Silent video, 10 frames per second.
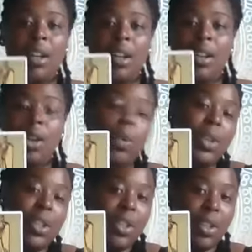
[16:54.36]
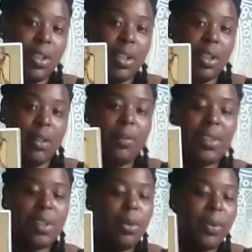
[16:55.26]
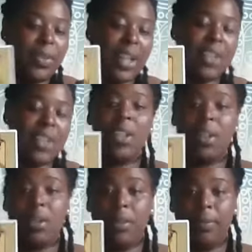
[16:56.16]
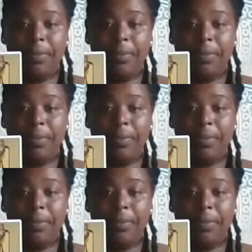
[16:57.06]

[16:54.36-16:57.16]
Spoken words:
go into yourself, deal with that shadow.